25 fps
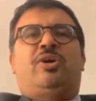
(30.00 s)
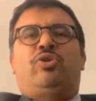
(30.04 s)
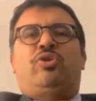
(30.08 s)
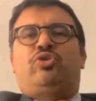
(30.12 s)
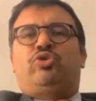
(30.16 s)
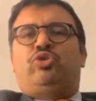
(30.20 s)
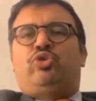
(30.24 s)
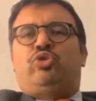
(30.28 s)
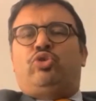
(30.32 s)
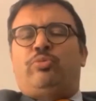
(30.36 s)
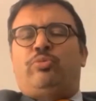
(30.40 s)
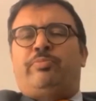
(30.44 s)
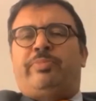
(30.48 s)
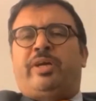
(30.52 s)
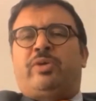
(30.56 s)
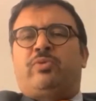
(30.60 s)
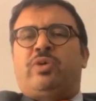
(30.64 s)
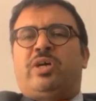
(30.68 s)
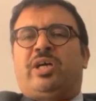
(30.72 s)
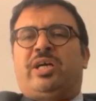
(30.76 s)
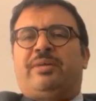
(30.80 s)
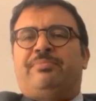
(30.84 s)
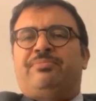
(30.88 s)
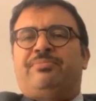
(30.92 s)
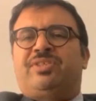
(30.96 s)

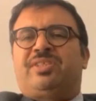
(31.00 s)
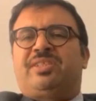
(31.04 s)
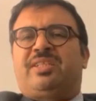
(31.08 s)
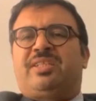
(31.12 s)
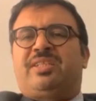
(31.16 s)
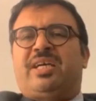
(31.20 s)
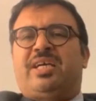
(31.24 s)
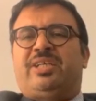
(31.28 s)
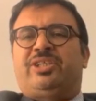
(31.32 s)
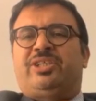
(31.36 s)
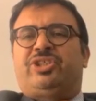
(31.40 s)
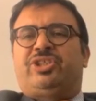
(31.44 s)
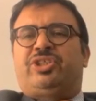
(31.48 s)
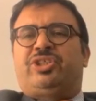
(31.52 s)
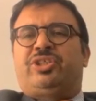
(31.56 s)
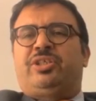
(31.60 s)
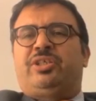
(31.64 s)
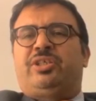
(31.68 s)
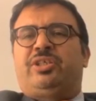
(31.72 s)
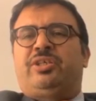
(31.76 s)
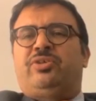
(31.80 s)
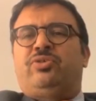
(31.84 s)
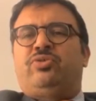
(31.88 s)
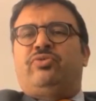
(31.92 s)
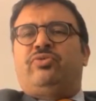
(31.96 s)
between 6th of
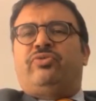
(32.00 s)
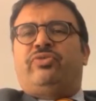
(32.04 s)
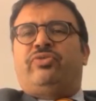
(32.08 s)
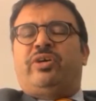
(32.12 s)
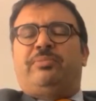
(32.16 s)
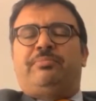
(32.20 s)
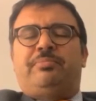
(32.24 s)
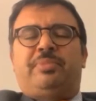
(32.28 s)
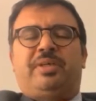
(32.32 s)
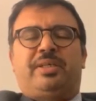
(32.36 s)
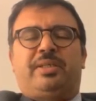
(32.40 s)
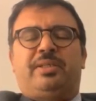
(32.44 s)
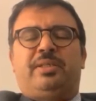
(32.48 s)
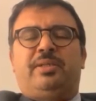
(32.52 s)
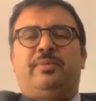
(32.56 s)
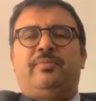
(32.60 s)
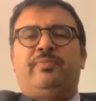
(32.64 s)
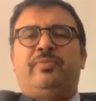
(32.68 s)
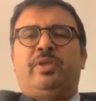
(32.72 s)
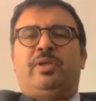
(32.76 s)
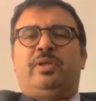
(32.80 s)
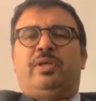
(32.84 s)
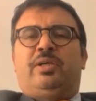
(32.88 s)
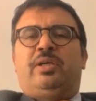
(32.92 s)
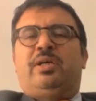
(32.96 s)
October
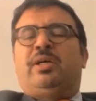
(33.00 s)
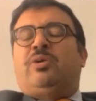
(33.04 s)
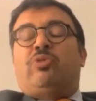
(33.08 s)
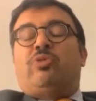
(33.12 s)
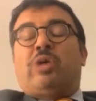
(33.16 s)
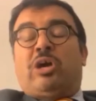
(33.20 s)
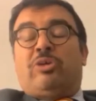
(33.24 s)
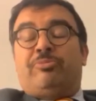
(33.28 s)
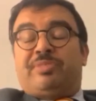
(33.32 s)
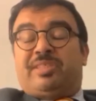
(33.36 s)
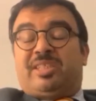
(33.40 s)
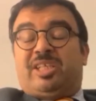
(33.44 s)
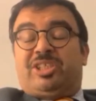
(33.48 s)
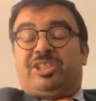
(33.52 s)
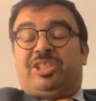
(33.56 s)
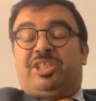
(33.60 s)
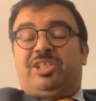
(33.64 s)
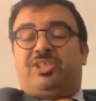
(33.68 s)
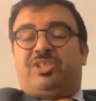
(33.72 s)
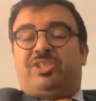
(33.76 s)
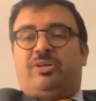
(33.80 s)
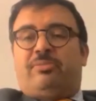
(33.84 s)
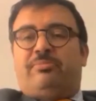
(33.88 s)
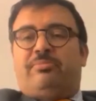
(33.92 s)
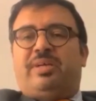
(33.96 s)
and
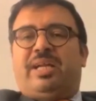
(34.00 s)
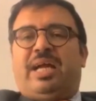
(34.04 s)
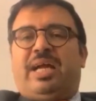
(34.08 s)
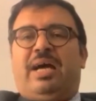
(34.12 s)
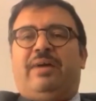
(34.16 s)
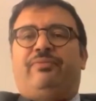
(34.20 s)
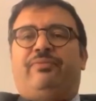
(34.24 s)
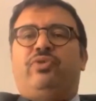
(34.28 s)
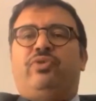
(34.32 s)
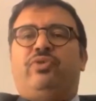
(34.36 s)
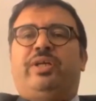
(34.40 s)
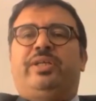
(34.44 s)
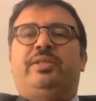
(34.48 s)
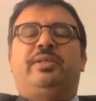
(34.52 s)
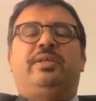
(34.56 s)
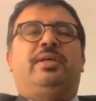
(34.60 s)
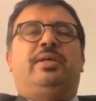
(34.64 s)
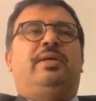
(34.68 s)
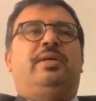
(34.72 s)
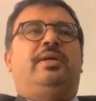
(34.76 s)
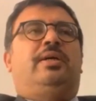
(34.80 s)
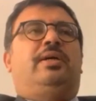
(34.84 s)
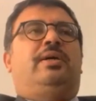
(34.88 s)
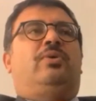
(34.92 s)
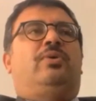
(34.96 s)
15th
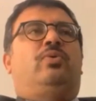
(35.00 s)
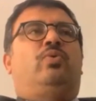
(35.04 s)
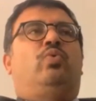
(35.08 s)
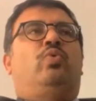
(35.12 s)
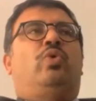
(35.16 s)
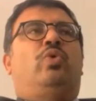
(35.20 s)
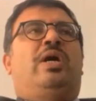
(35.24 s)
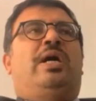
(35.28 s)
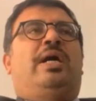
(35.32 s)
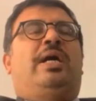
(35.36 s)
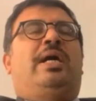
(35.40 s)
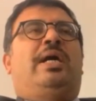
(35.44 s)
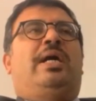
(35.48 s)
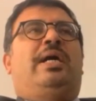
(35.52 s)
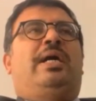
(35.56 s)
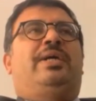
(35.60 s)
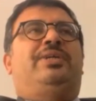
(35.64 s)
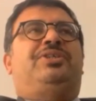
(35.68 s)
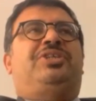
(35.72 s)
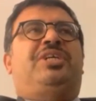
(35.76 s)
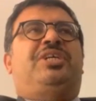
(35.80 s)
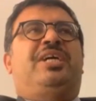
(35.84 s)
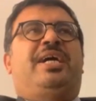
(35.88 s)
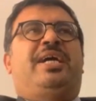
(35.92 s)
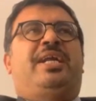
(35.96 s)
of December,
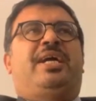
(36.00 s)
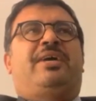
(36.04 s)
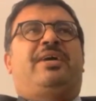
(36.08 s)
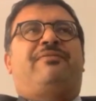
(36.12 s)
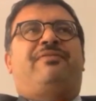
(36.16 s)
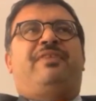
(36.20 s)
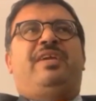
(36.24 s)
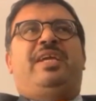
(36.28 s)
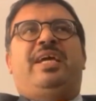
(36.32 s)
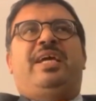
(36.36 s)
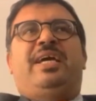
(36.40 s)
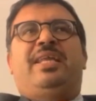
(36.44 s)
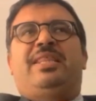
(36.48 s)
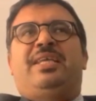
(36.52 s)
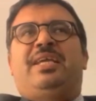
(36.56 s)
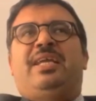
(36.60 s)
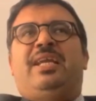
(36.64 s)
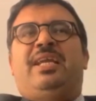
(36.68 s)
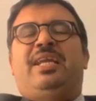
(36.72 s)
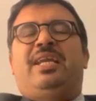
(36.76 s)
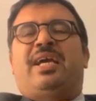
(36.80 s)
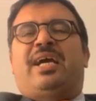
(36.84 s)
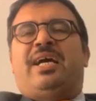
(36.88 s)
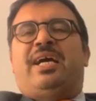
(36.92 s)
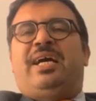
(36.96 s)

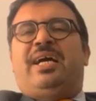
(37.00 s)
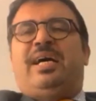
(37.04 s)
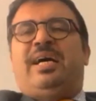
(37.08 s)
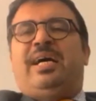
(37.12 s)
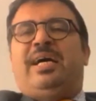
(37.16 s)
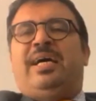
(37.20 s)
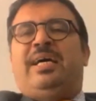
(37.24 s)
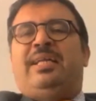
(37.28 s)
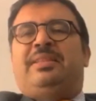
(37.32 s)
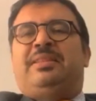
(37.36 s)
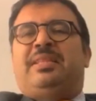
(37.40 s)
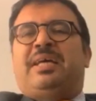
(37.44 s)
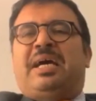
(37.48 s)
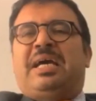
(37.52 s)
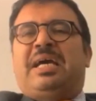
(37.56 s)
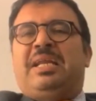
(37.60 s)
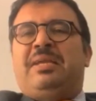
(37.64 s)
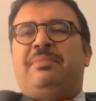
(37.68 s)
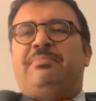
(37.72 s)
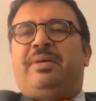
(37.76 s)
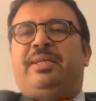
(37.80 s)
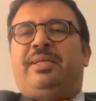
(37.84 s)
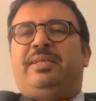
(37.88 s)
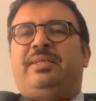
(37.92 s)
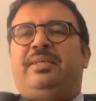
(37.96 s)
in which
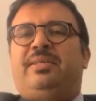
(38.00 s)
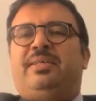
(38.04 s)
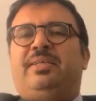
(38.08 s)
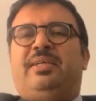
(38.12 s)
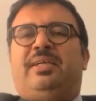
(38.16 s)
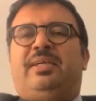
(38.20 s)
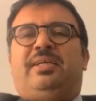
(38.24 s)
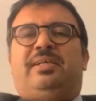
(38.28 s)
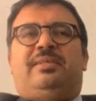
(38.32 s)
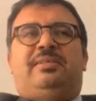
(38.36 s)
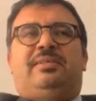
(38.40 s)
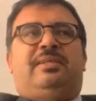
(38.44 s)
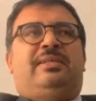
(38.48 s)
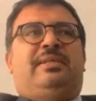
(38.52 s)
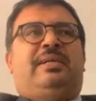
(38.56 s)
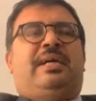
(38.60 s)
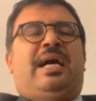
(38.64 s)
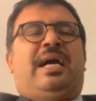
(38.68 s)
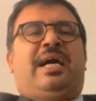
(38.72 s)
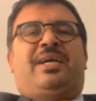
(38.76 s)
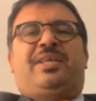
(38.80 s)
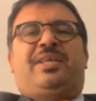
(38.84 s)
around